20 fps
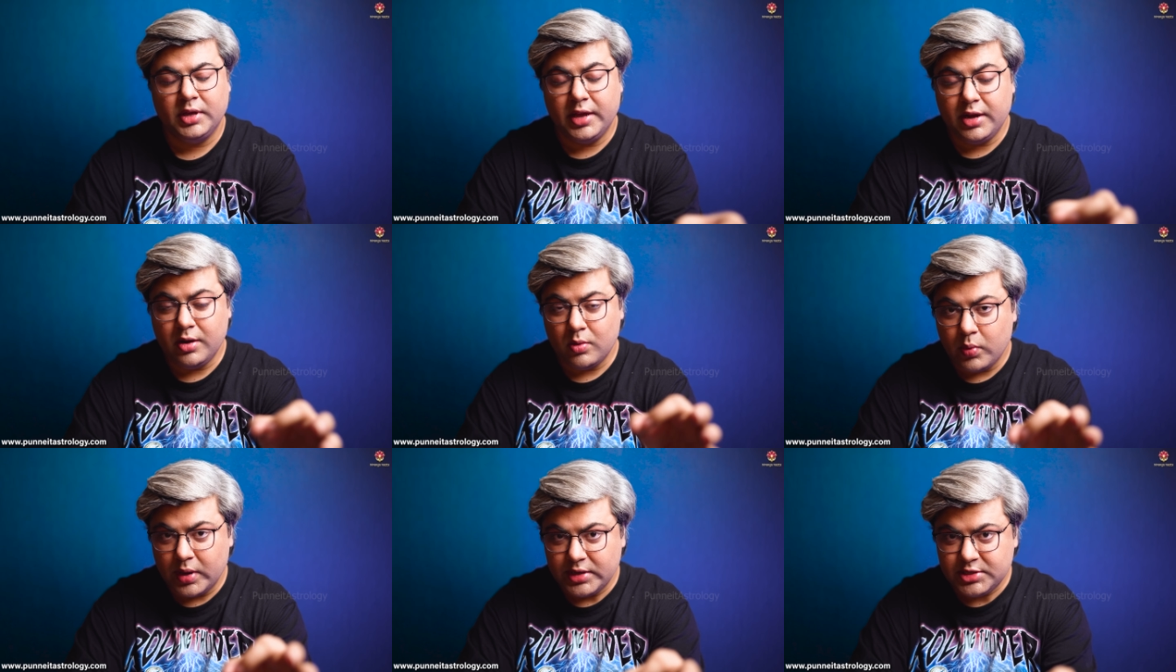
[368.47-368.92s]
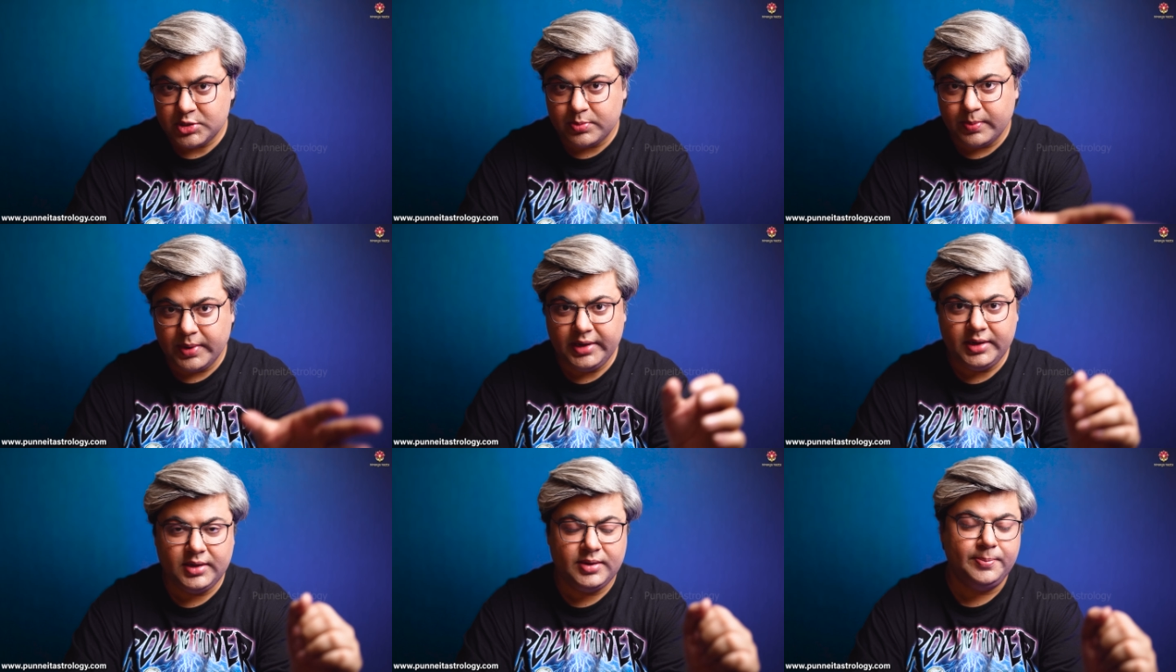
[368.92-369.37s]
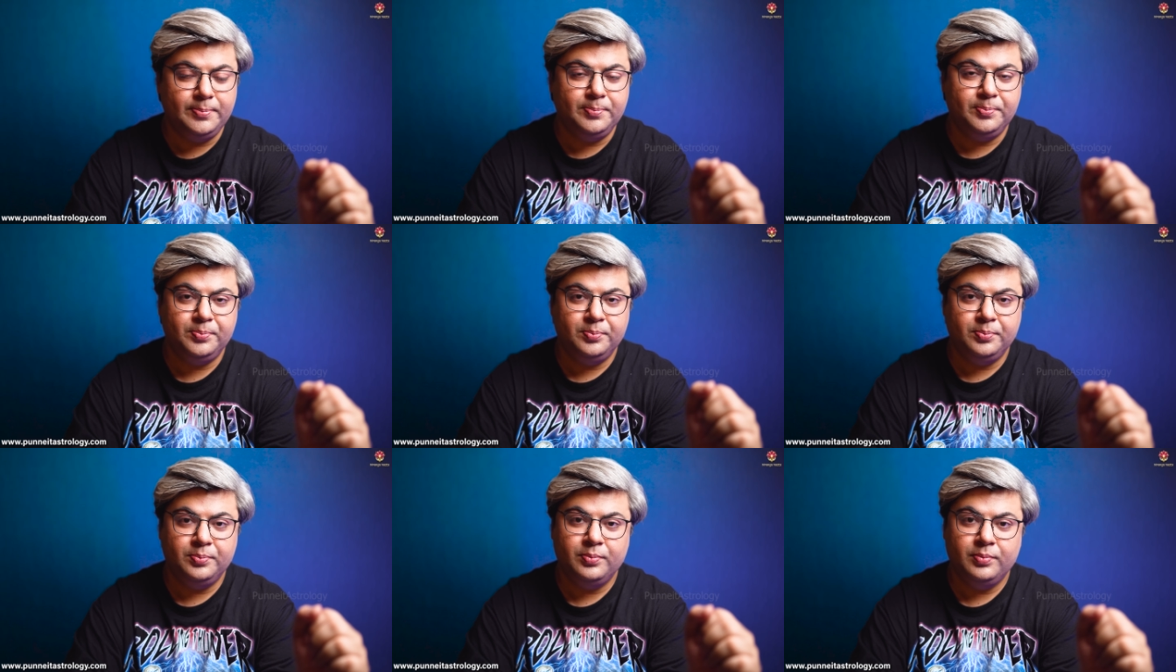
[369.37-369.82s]
investment,
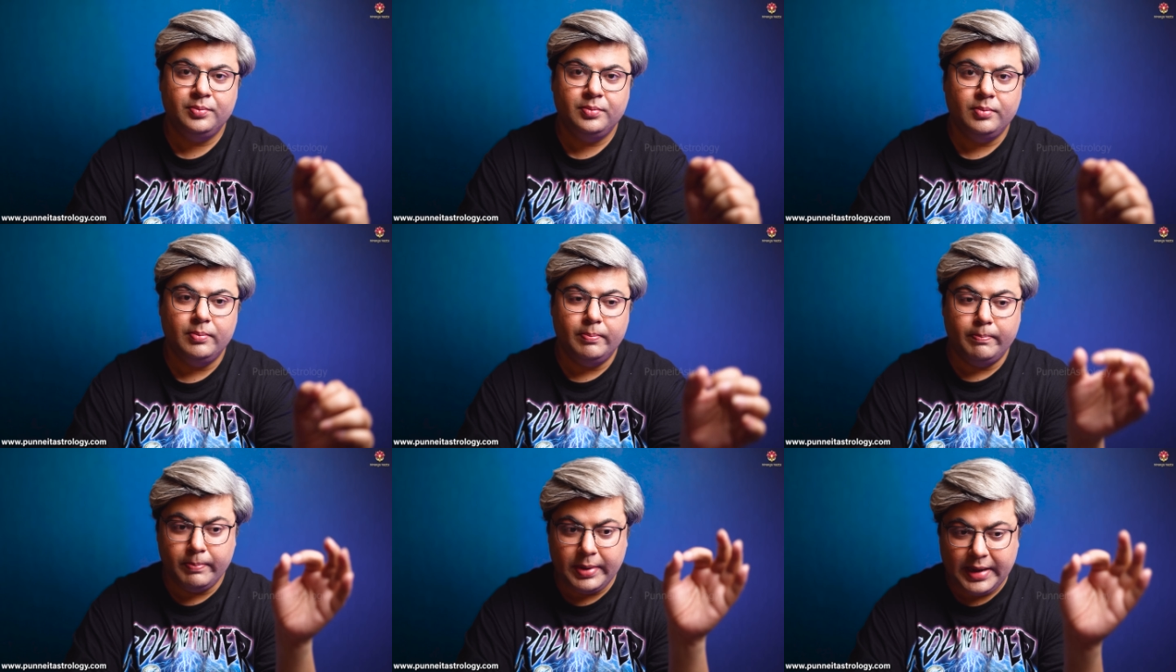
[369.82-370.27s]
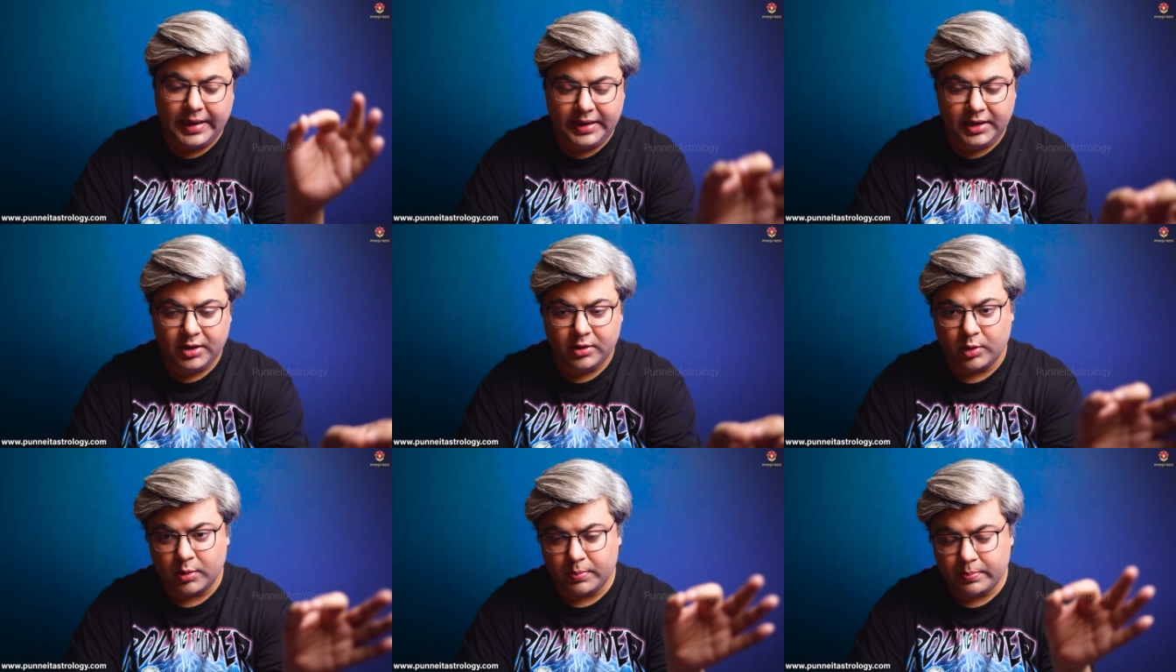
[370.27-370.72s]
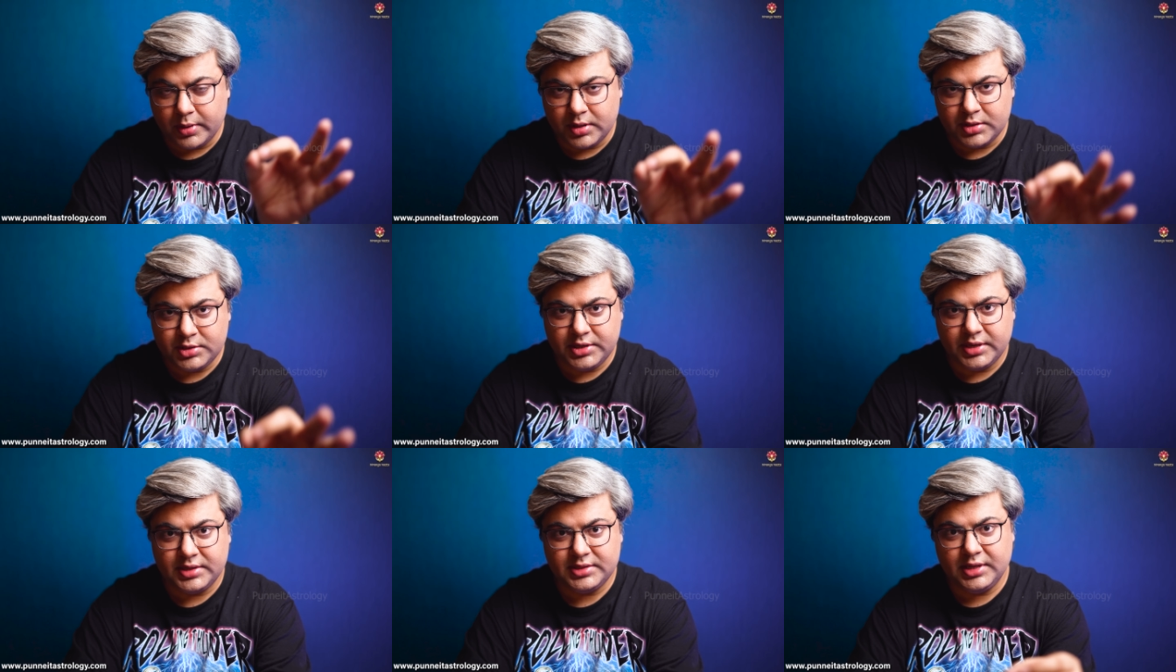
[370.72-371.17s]
buying or
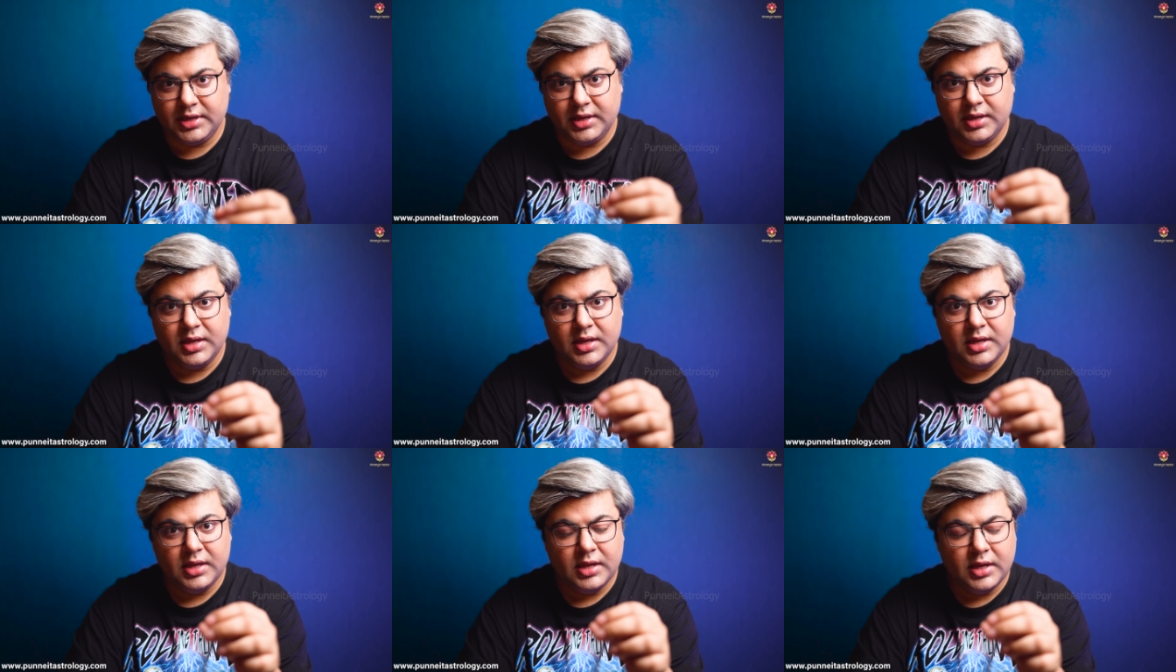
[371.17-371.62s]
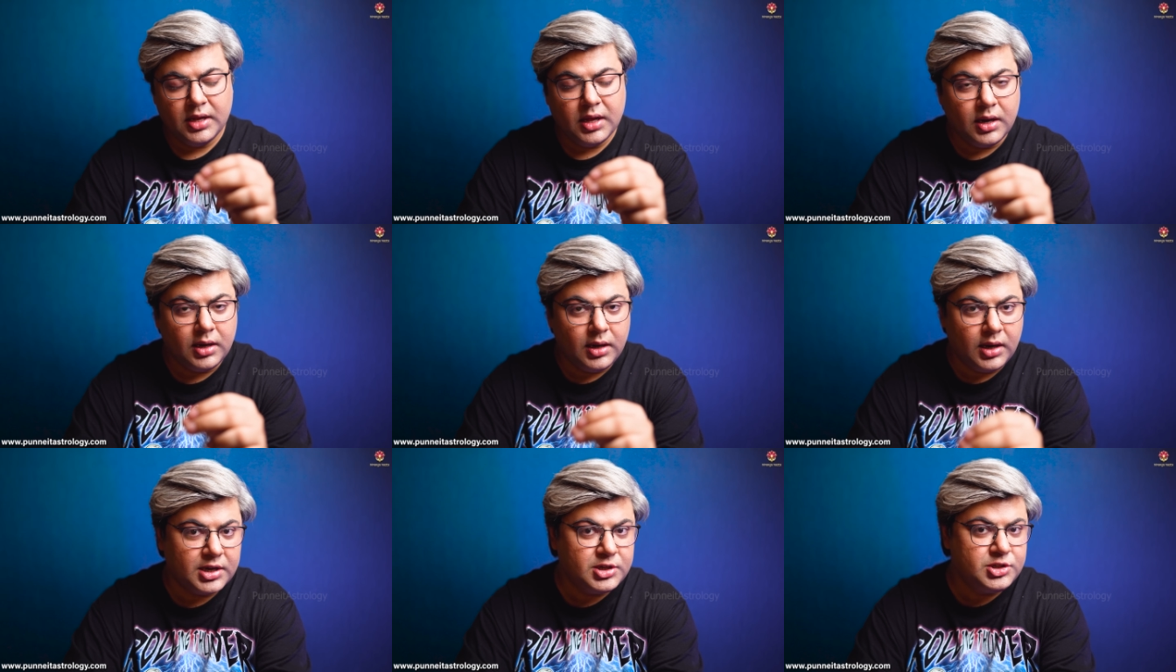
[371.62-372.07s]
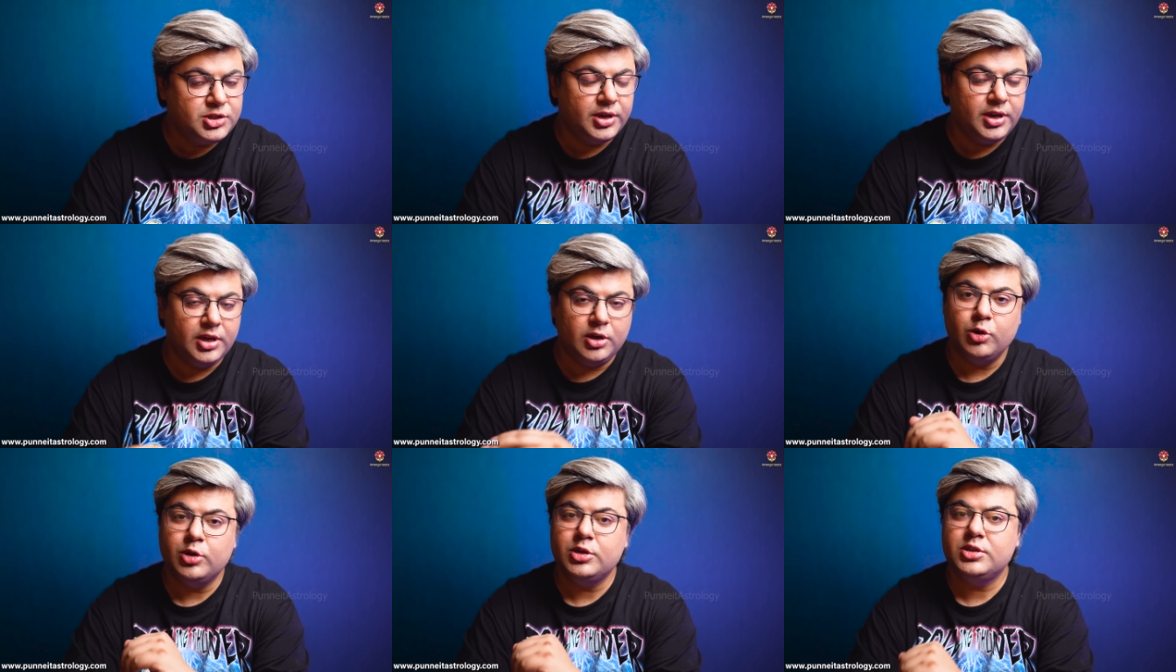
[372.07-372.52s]
purchasing
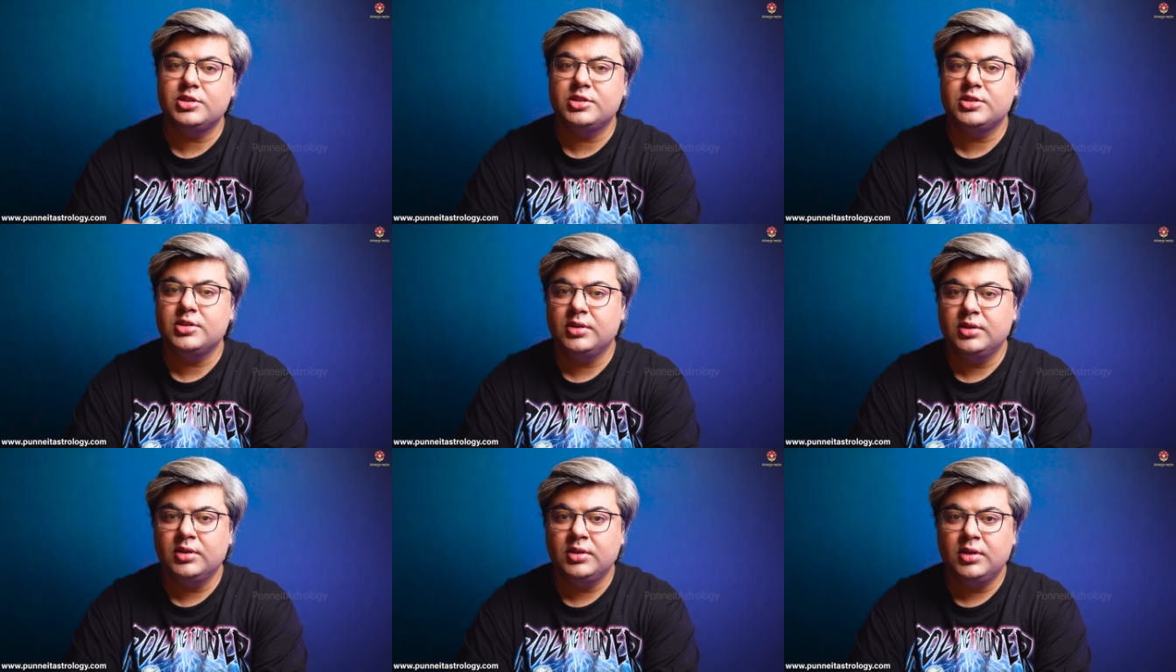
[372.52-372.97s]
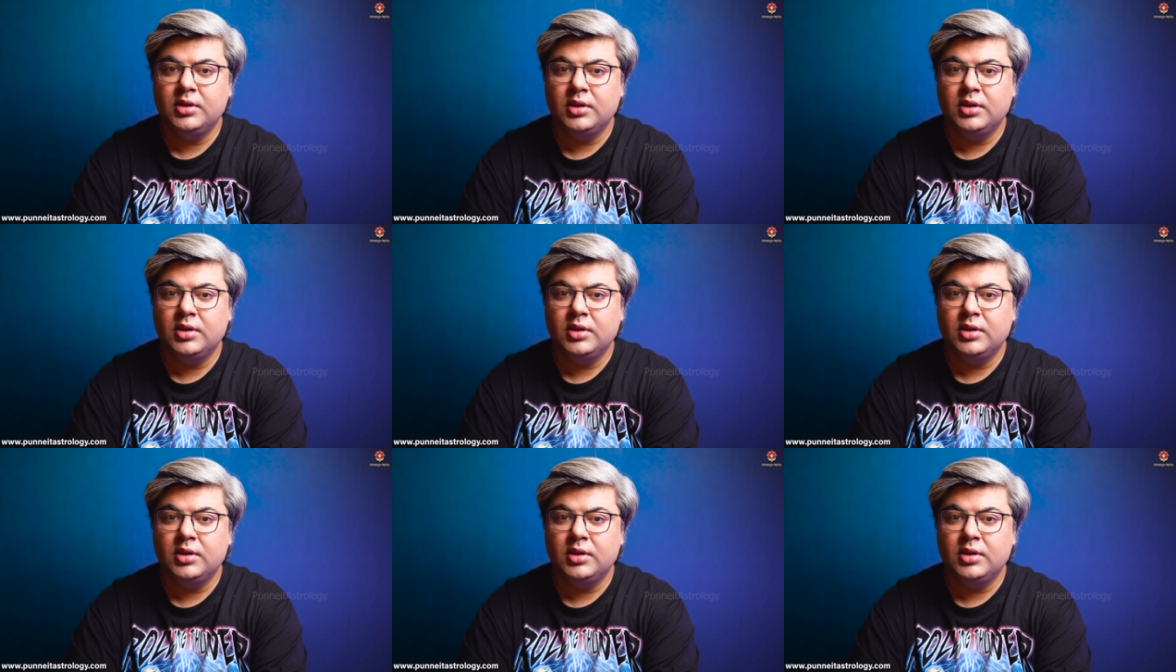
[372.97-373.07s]
luxury goods,